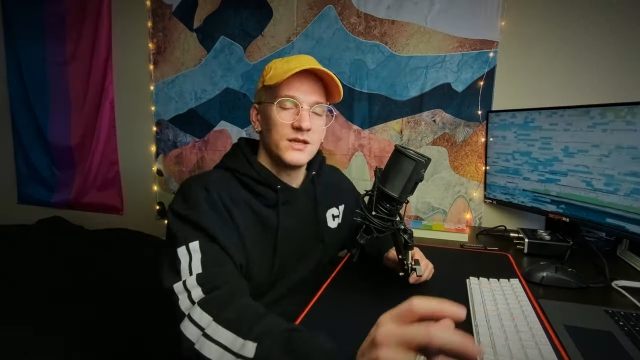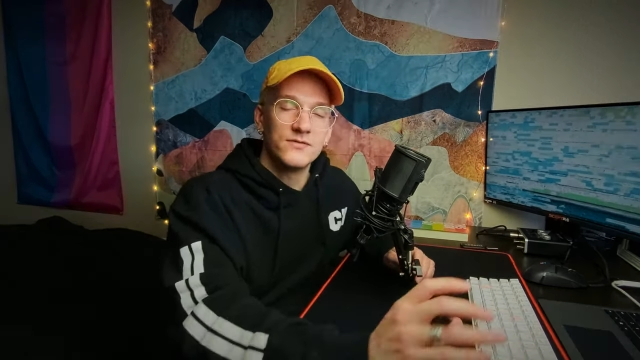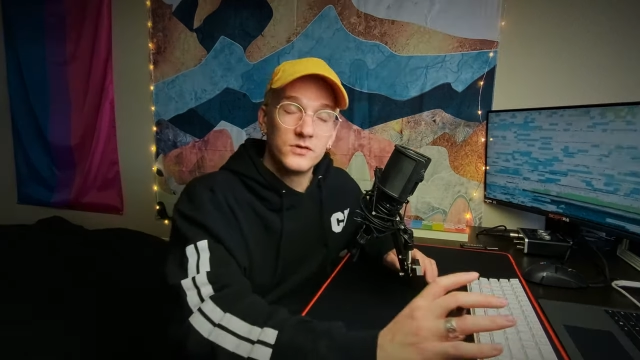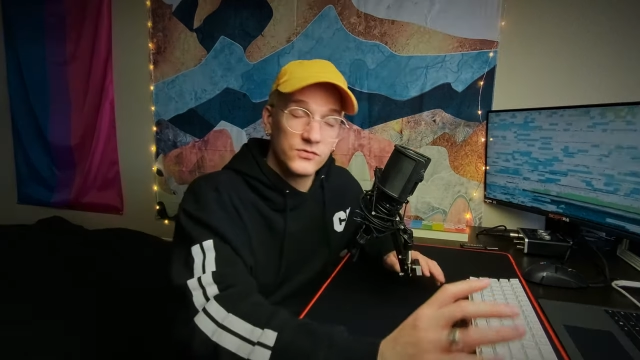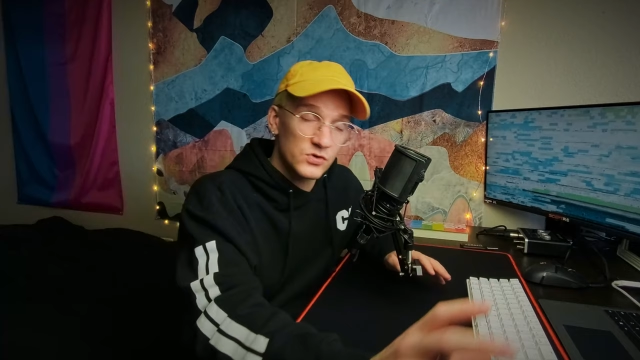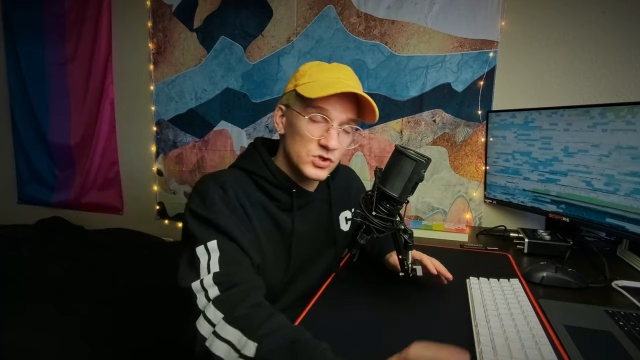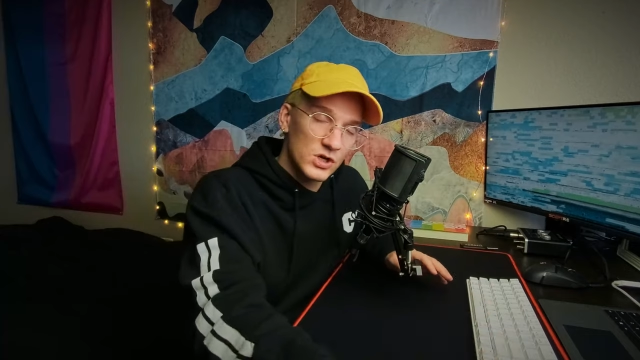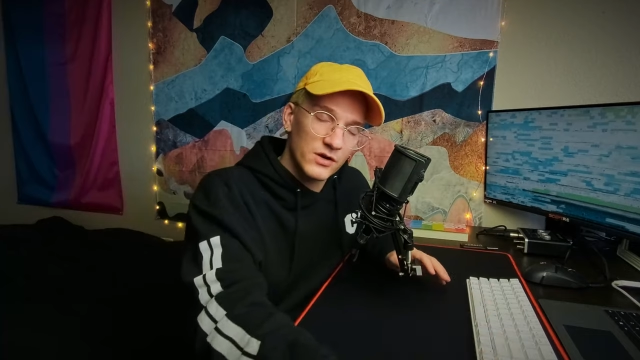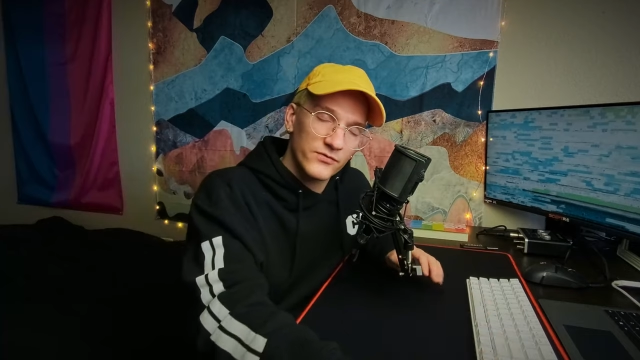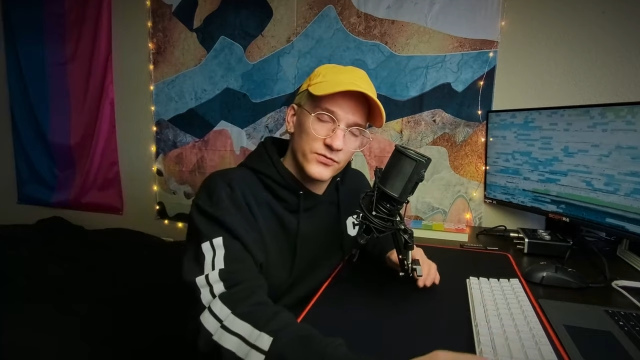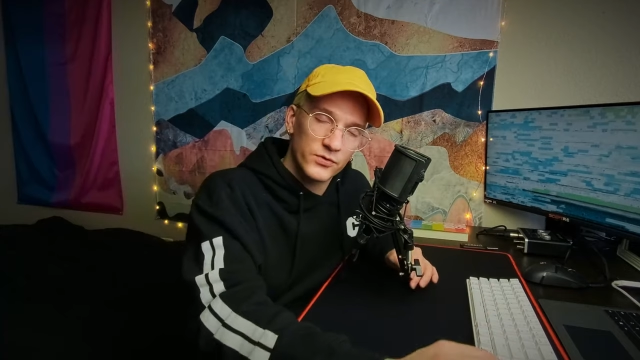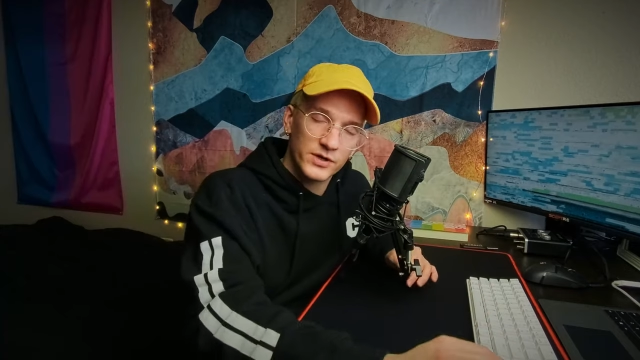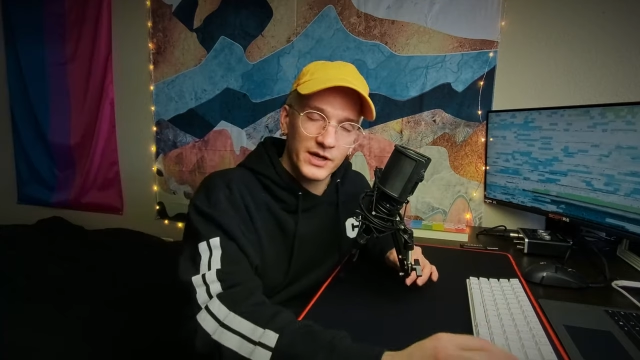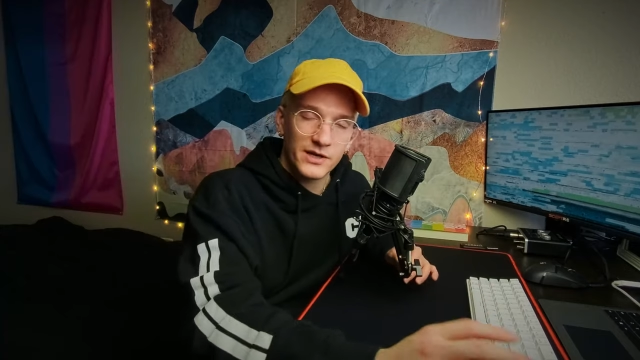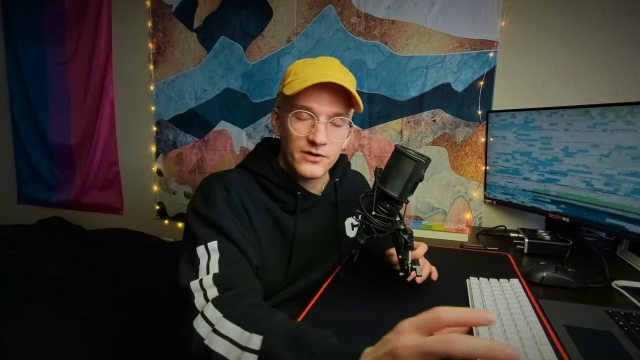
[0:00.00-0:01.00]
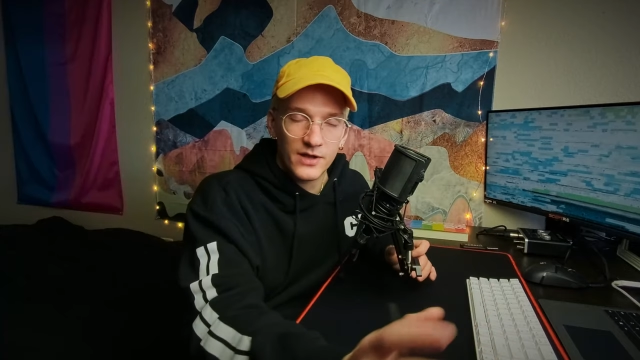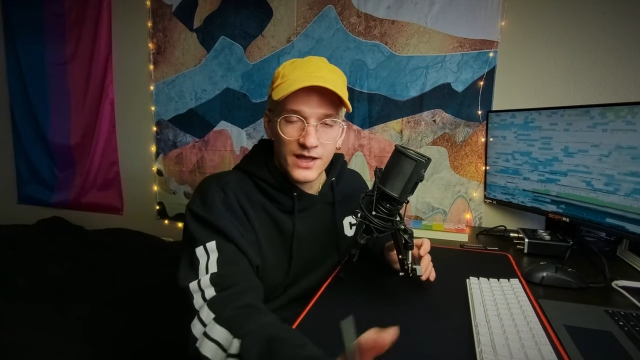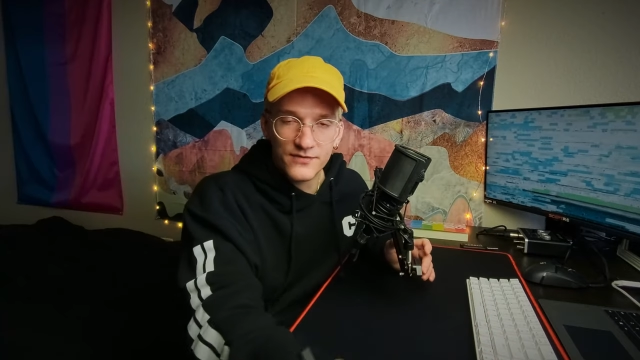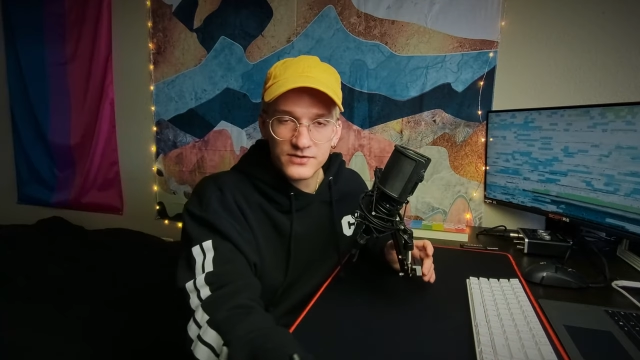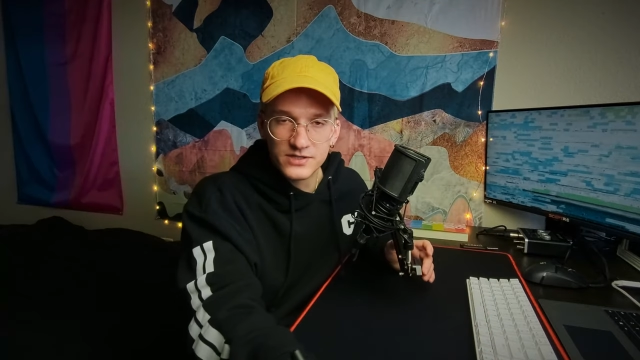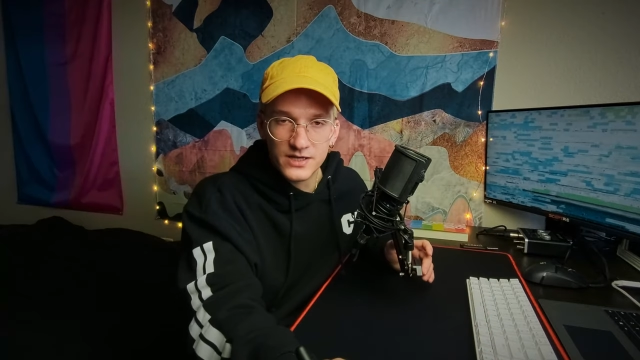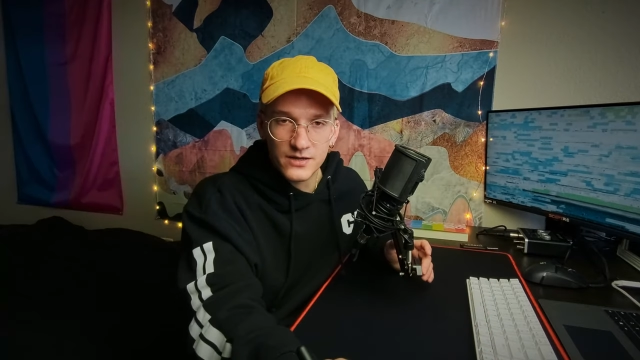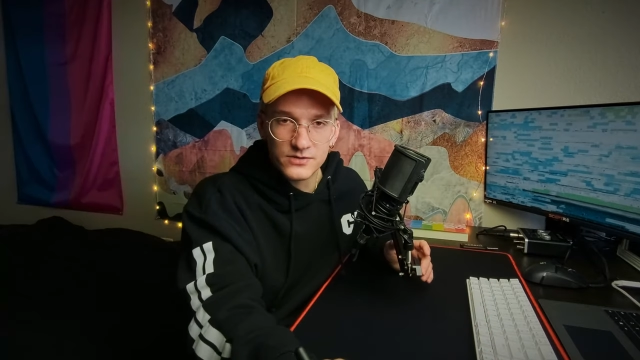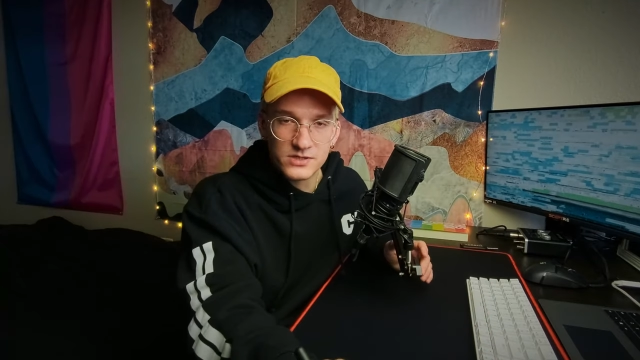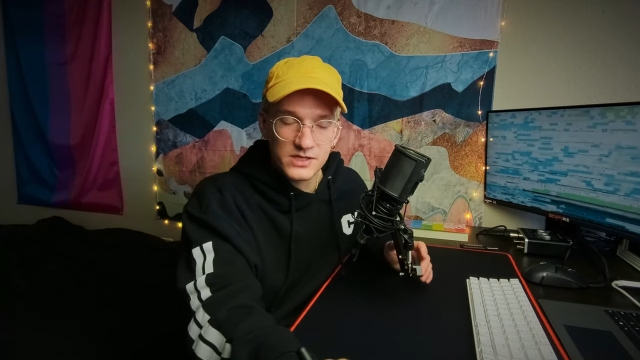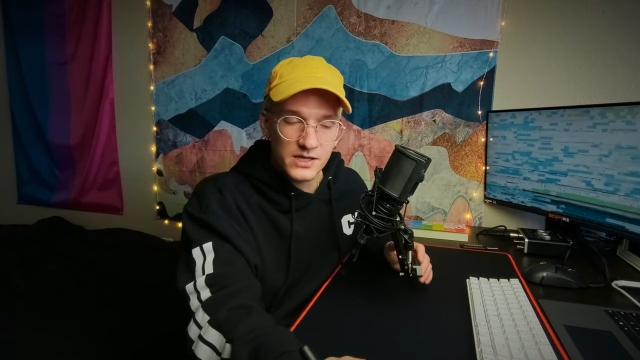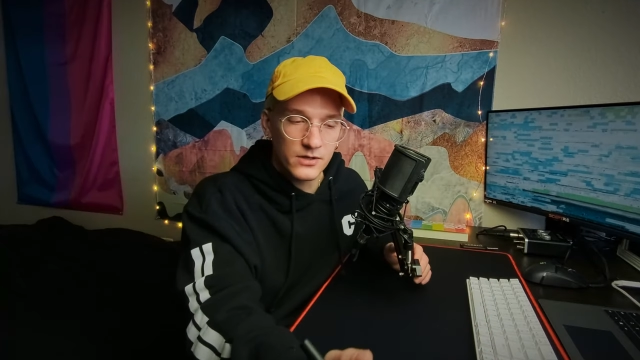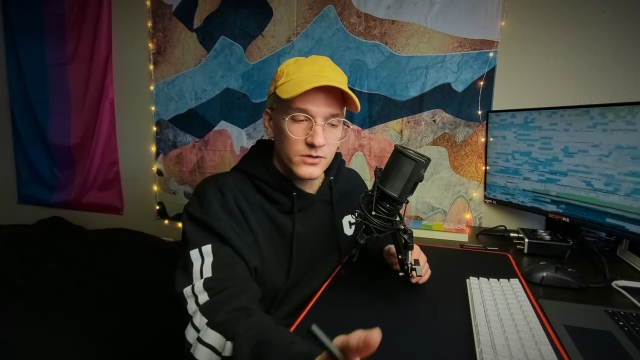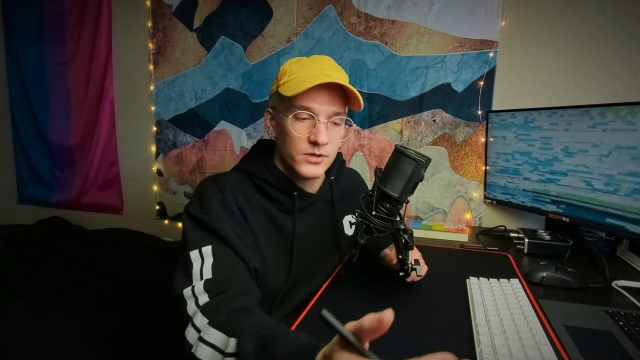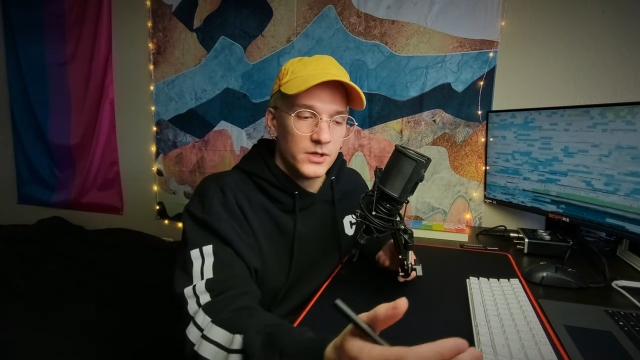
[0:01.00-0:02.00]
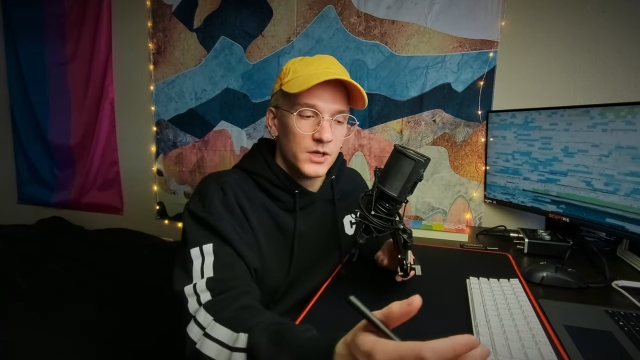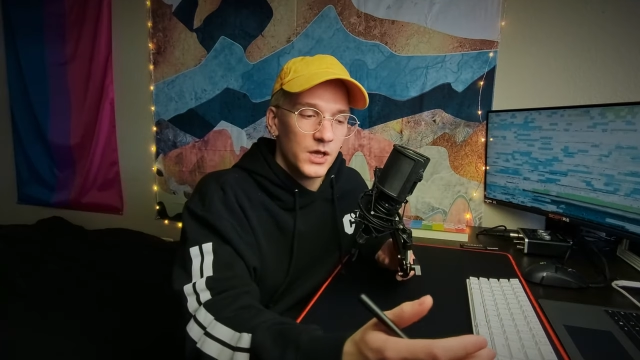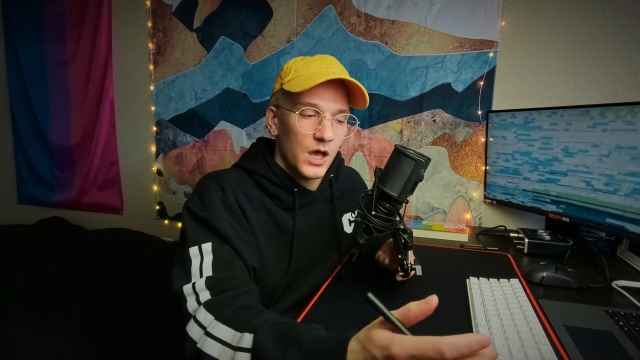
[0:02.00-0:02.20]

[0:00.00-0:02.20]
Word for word: Even if you shot in 4K, you'll have to downscale.